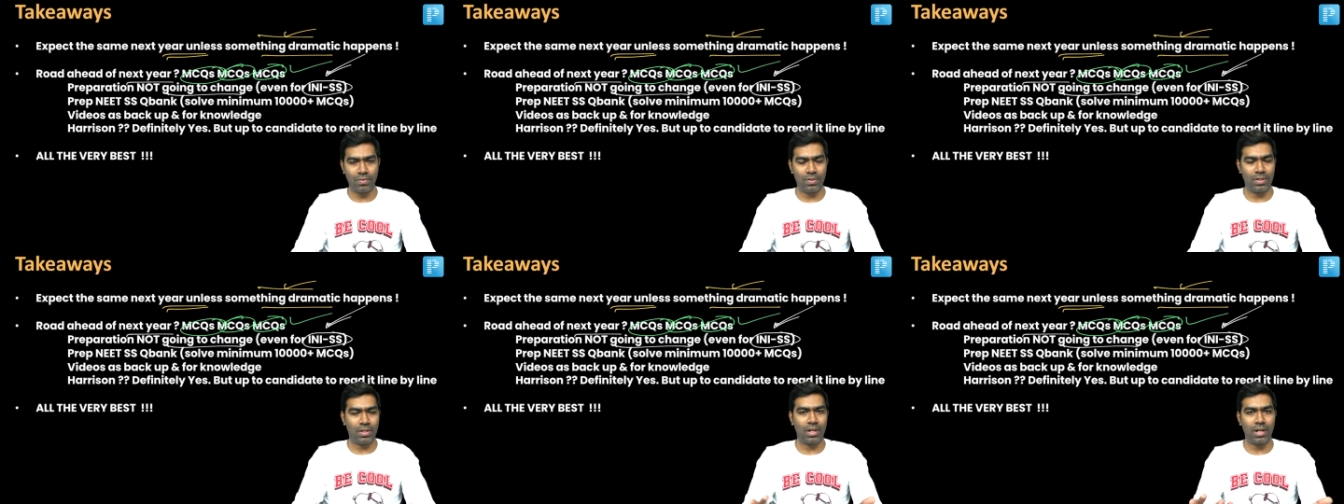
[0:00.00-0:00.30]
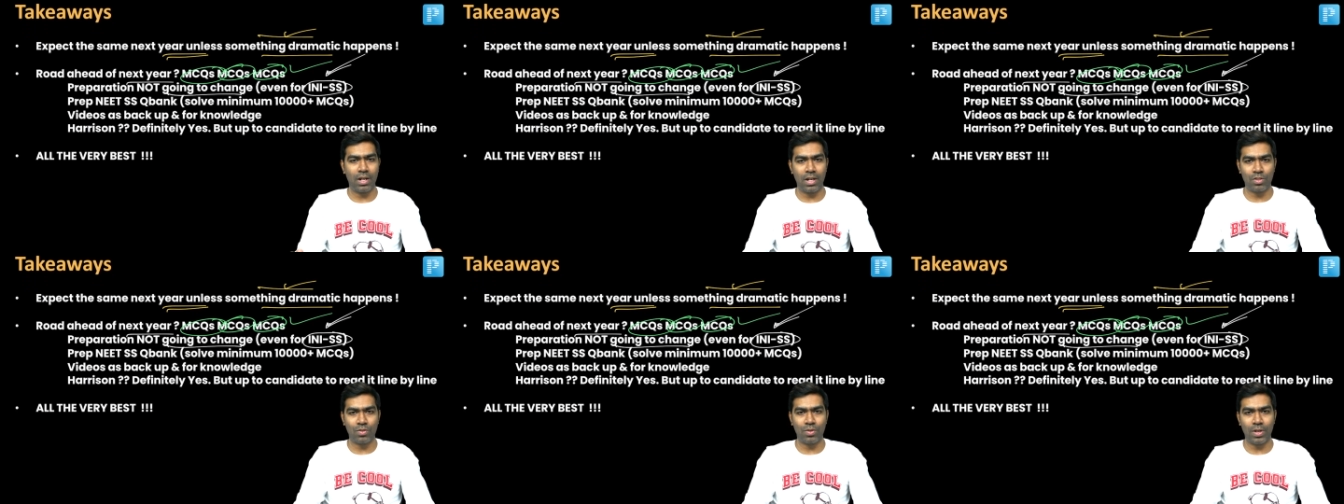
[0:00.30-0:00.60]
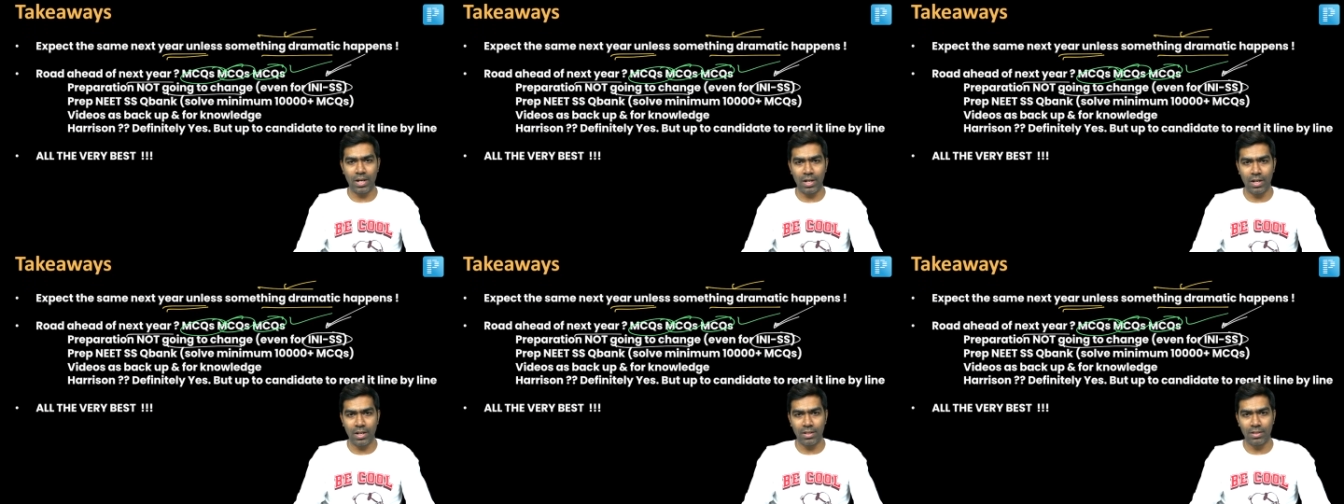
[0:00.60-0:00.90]
with regards to
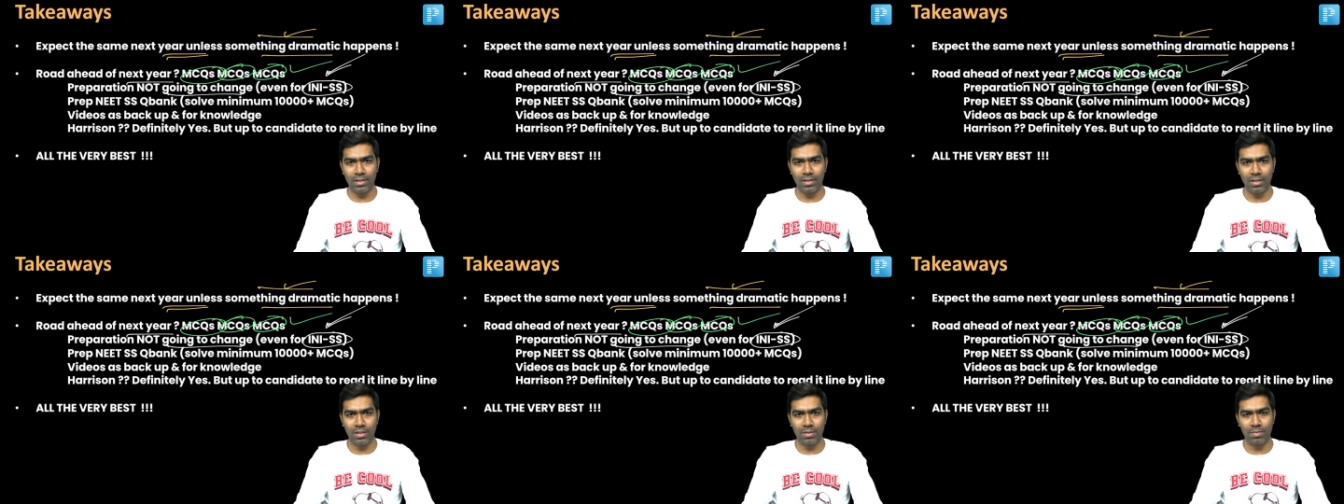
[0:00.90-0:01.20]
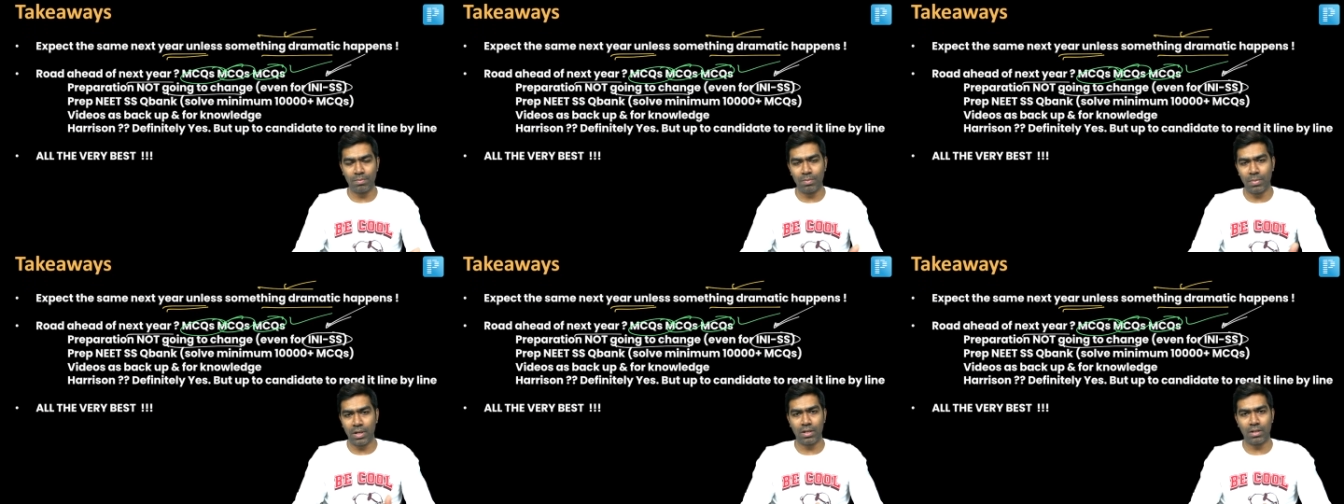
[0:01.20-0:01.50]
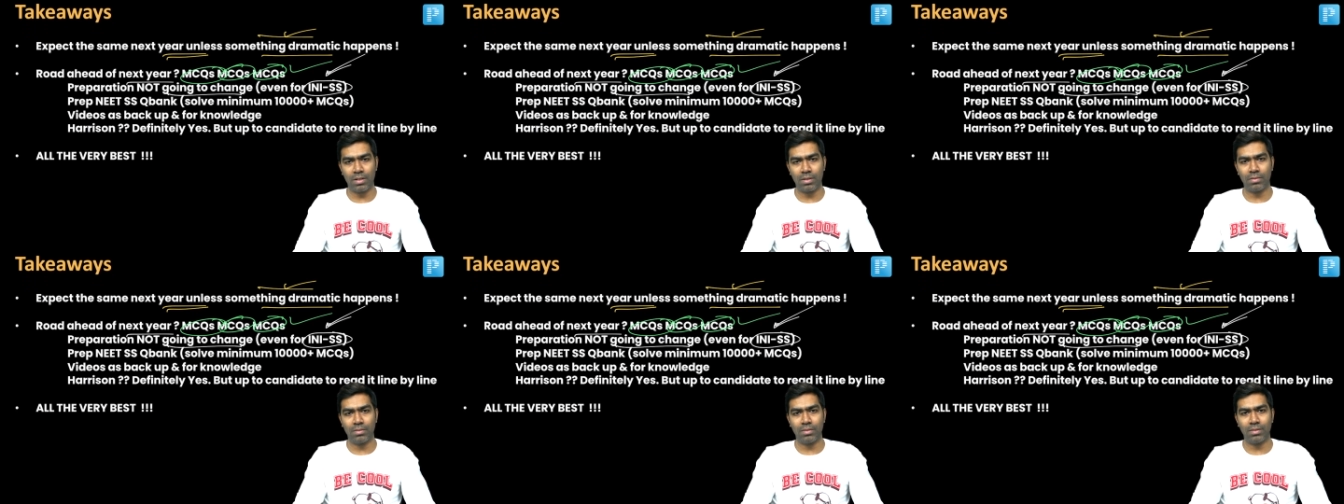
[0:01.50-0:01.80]
INI SS, but
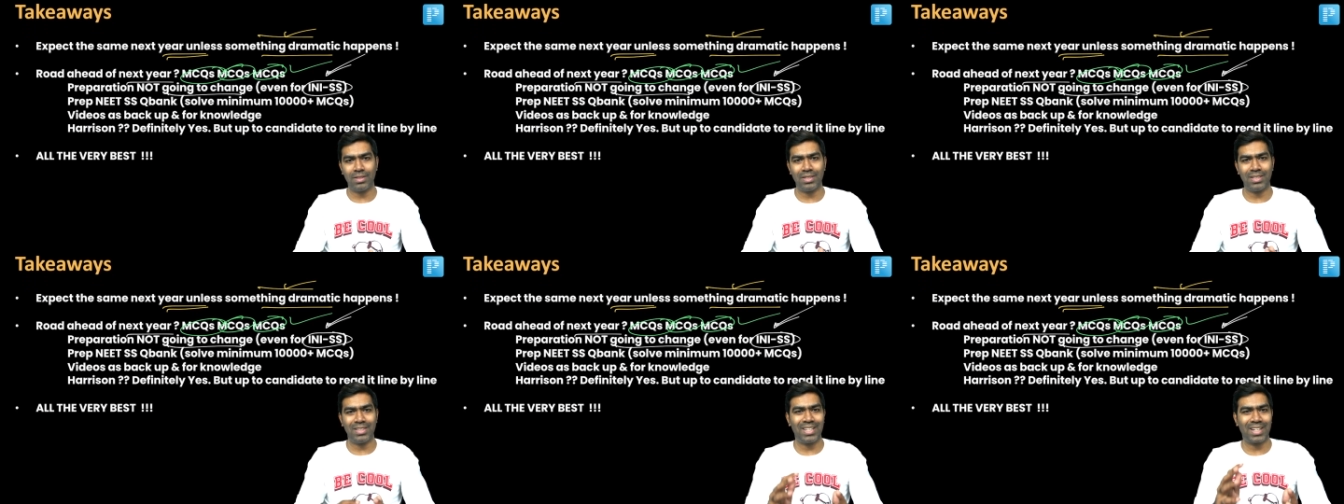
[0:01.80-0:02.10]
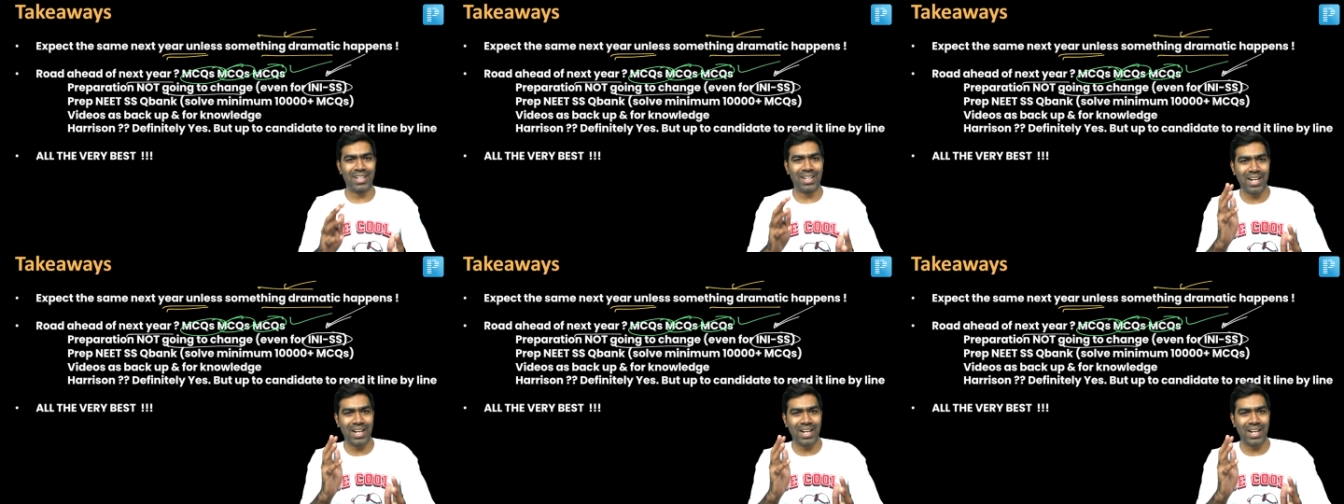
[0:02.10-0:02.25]
the